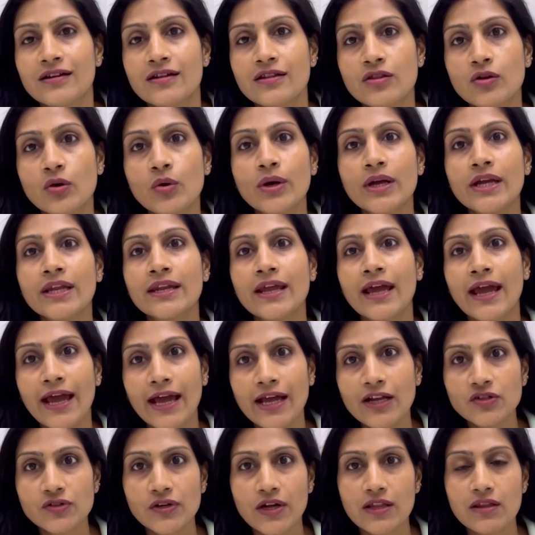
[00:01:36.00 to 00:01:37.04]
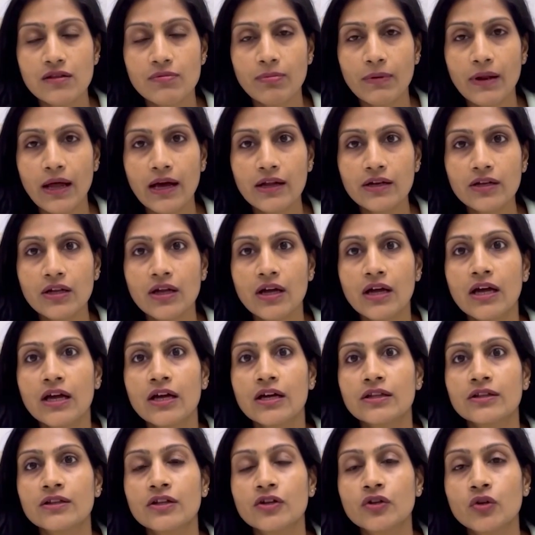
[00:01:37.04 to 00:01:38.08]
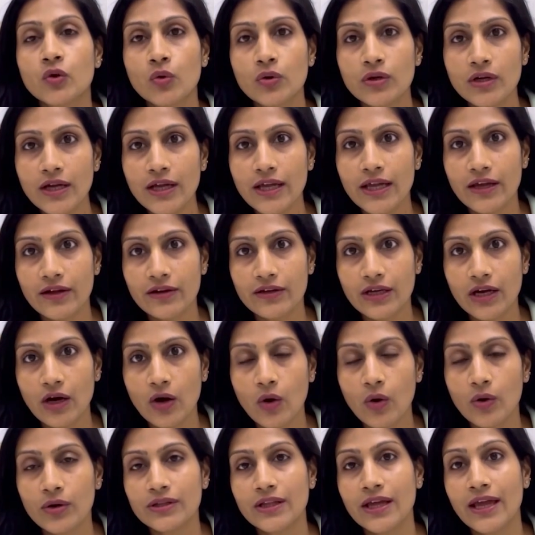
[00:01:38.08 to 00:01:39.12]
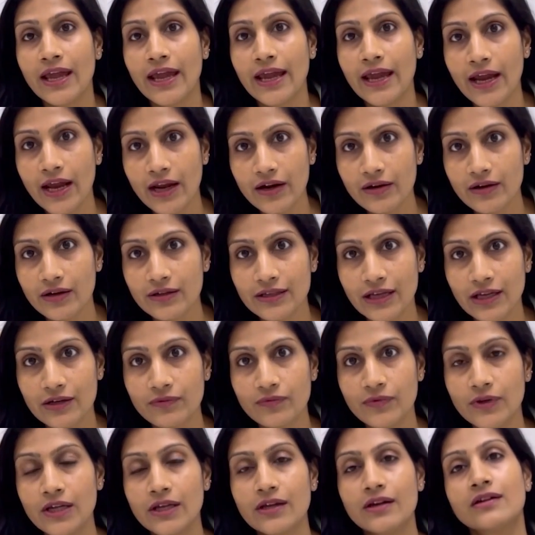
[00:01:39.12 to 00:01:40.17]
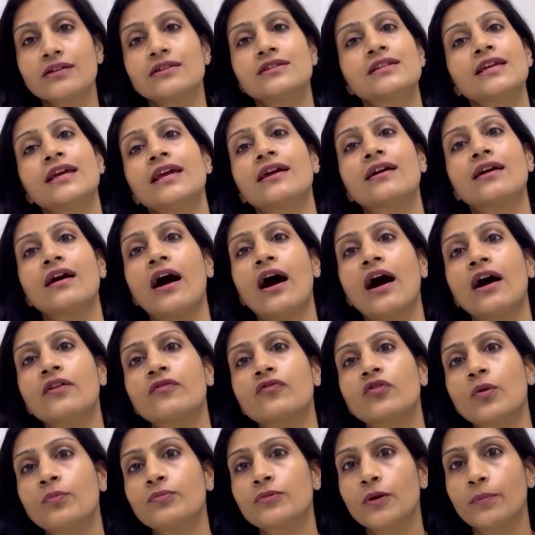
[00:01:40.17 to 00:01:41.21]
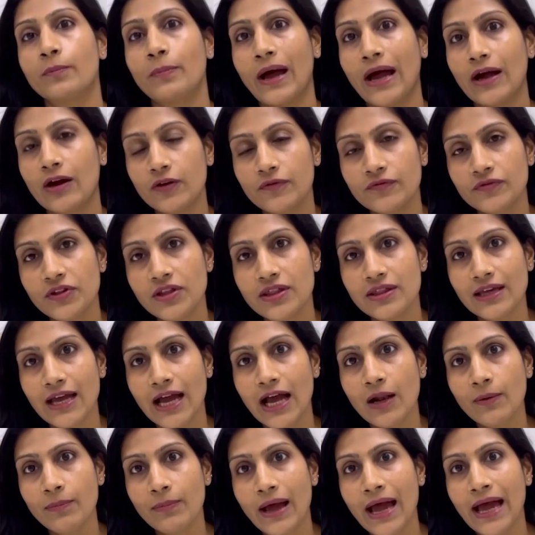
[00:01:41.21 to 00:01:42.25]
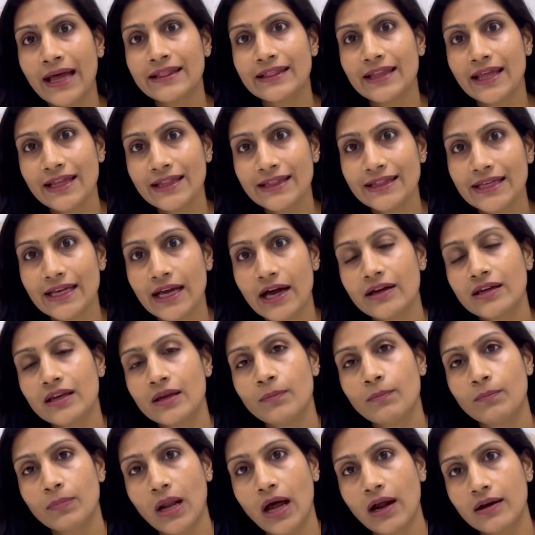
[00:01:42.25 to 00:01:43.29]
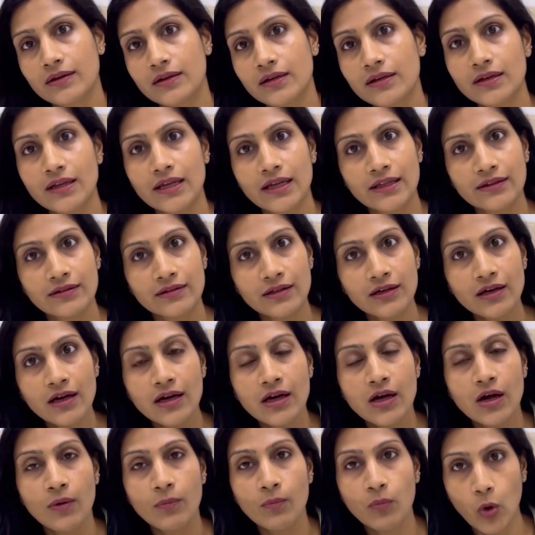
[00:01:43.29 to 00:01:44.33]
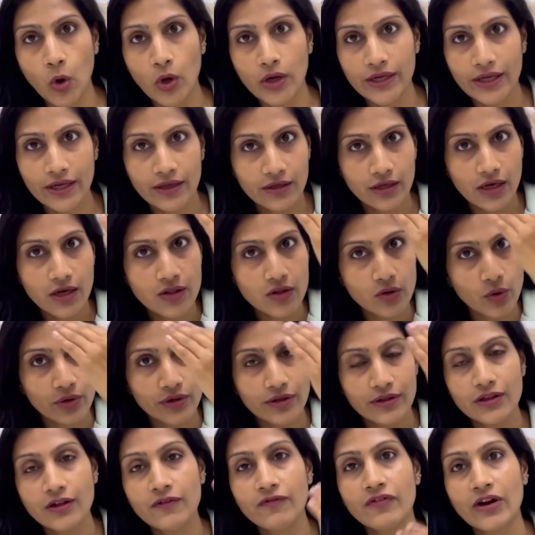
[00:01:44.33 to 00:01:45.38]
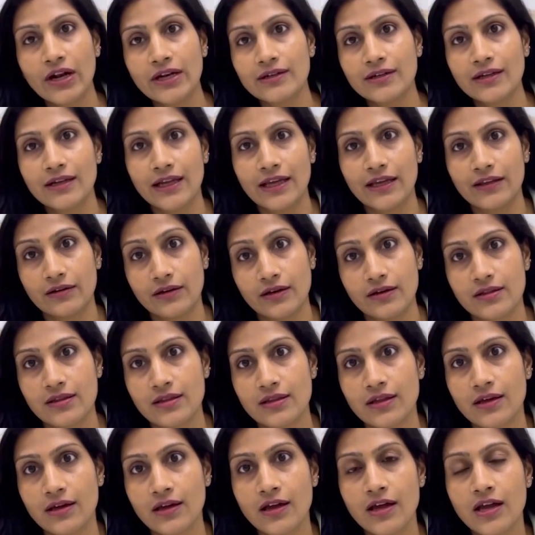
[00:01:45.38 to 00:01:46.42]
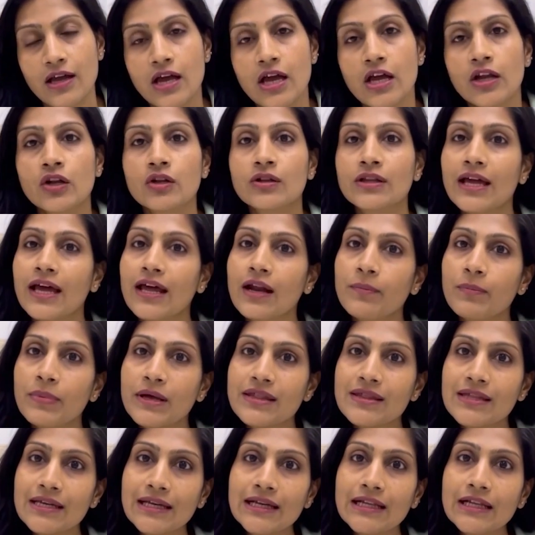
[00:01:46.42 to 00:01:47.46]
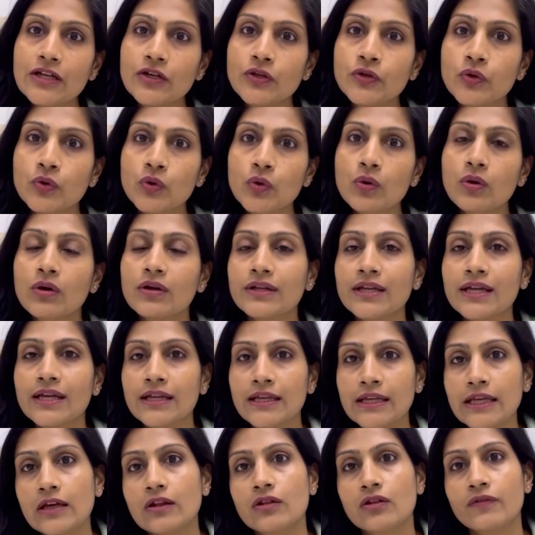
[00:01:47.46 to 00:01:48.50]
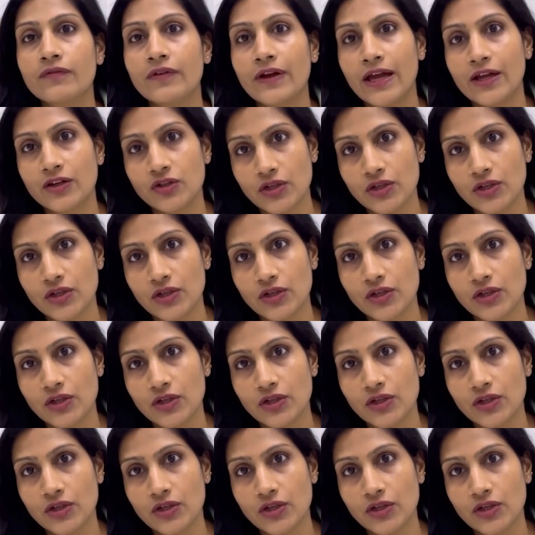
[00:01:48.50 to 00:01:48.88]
So in hair transplant, the donor area or the hair that we take are from the back of the scalp, and then they are implanted in the bald areas or in the frontal areas. There are basically two techniques of hair